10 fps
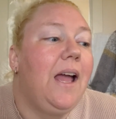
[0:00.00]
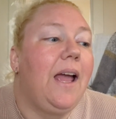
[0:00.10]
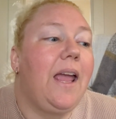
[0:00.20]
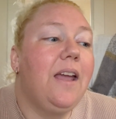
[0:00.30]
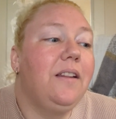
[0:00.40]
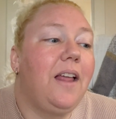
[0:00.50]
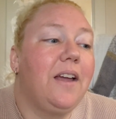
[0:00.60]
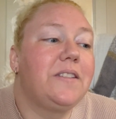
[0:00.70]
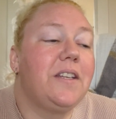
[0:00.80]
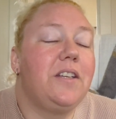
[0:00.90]
And
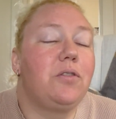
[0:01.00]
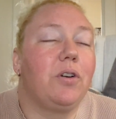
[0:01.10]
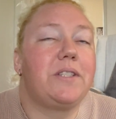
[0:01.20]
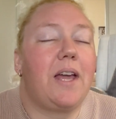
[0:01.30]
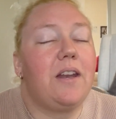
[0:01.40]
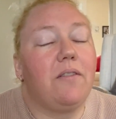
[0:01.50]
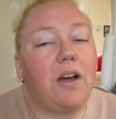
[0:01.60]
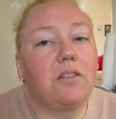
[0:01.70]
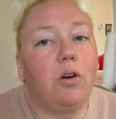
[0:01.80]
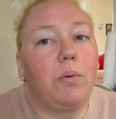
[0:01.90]
lastly, towards the end of
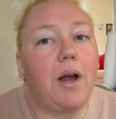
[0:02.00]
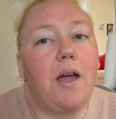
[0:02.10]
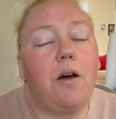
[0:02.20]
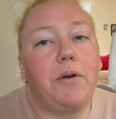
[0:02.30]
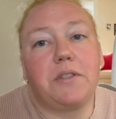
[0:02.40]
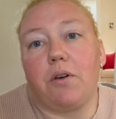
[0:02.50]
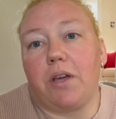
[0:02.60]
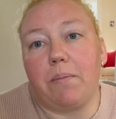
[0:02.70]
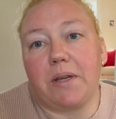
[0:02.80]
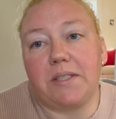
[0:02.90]
October, I always go
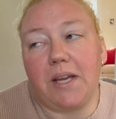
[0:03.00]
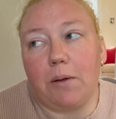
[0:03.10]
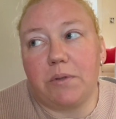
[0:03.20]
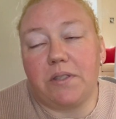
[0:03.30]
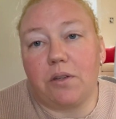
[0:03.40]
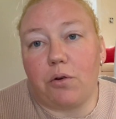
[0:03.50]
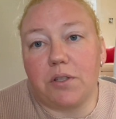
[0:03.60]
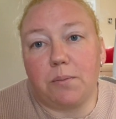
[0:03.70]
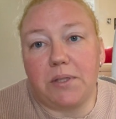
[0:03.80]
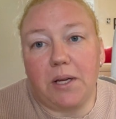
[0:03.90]
get my stamps, the
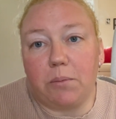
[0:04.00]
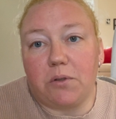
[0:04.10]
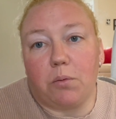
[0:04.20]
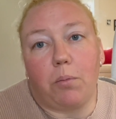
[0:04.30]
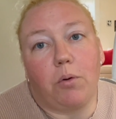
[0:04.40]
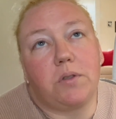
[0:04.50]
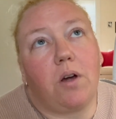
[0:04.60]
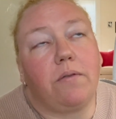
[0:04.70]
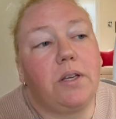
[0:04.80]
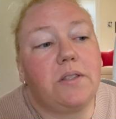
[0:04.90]
Christmas stamps from the post
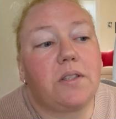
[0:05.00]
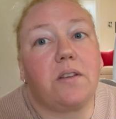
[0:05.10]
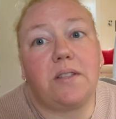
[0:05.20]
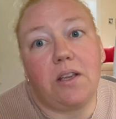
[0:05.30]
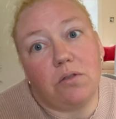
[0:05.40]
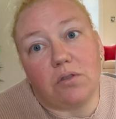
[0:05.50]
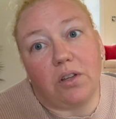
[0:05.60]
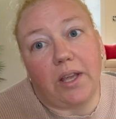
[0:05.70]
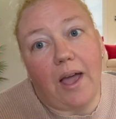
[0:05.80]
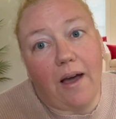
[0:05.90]
office, because I
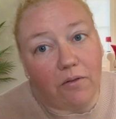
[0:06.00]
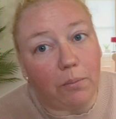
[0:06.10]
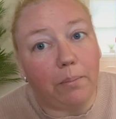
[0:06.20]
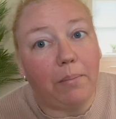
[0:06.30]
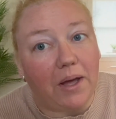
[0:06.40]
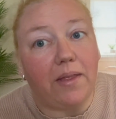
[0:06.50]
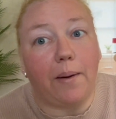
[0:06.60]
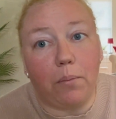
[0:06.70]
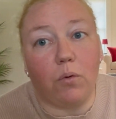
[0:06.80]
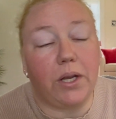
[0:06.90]
usually have them by
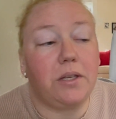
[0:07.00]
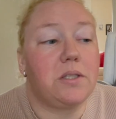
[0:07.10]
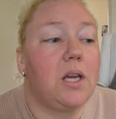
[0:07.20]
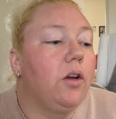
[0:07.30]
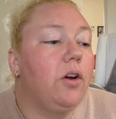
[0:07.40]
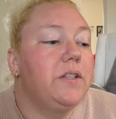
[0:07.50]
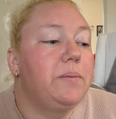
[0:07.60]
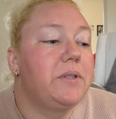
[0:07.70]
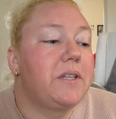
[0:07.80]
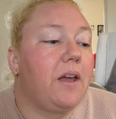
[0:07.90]
that point.
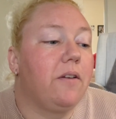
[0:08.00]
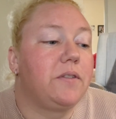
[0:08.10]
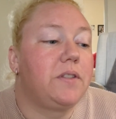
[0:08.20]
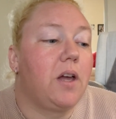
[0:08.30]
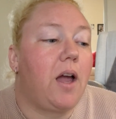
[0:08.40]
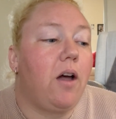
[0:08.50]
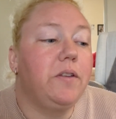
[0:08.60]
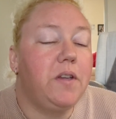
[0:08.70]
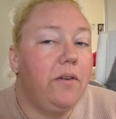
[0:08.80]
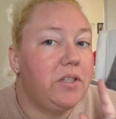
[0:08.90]
Christmas gifts. I
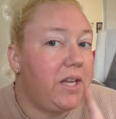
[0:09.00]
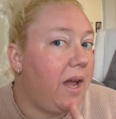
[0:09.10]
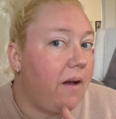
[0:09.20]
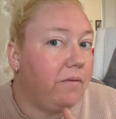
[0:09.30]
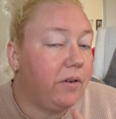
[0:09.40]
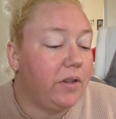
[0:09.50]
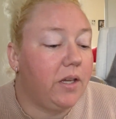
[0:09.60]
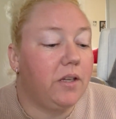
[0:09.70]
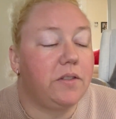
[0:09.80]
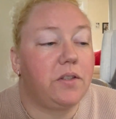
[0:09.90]
also have a tab for
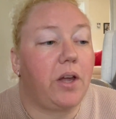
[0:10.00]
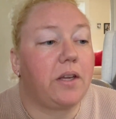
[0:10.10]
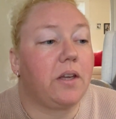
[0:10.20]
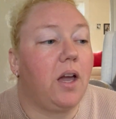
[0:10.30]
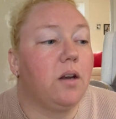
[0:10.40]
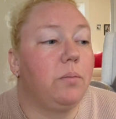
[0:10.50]
this, so I can kind of